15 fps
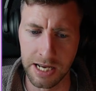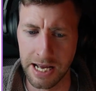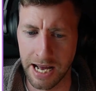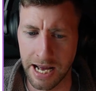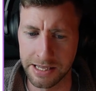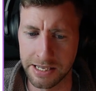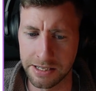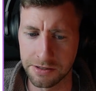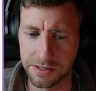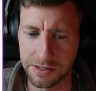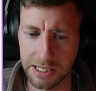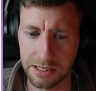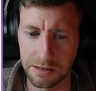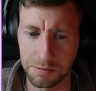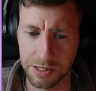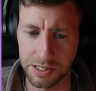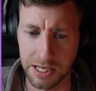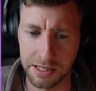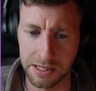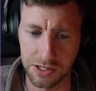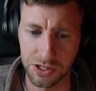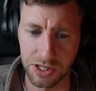And then you'll see the
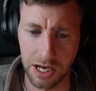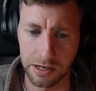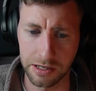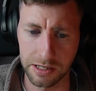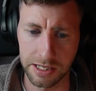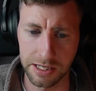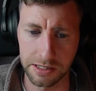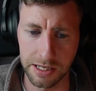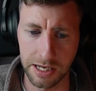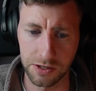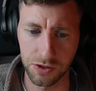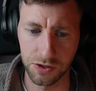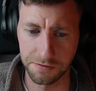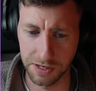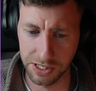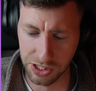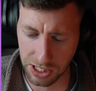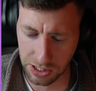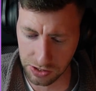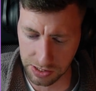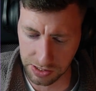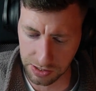percentage calculated there. So if I
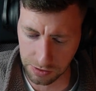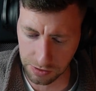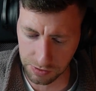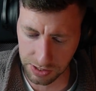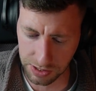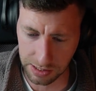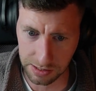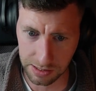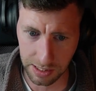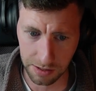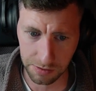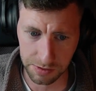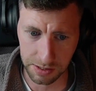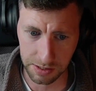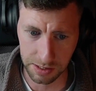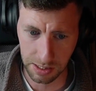change this to 6,000,